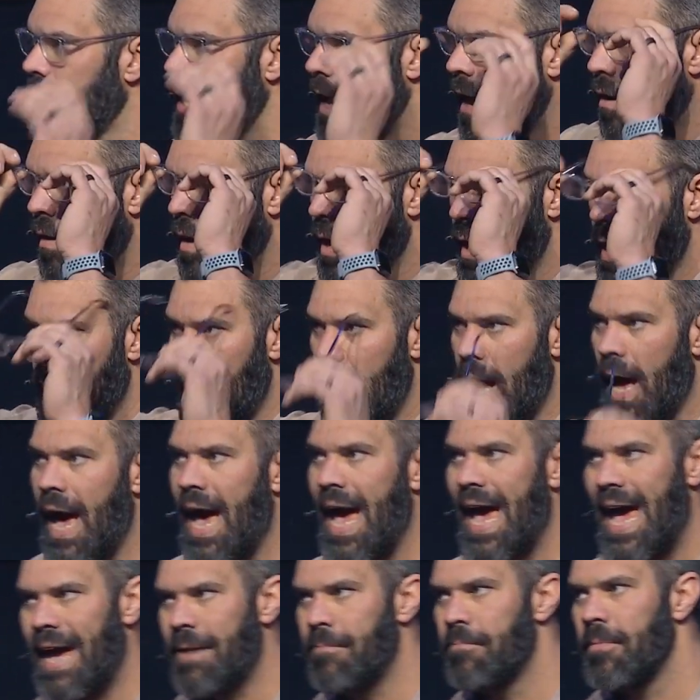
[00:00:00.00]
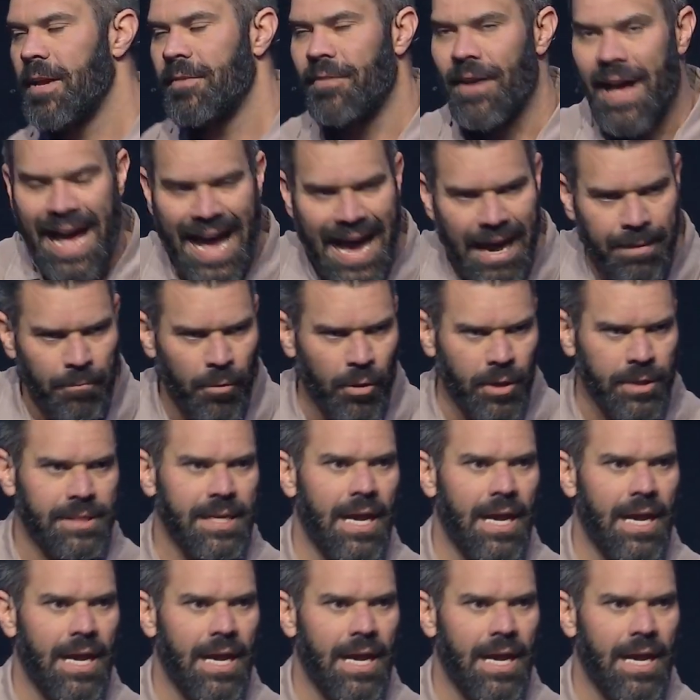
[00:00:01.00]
Now, I had, if I had more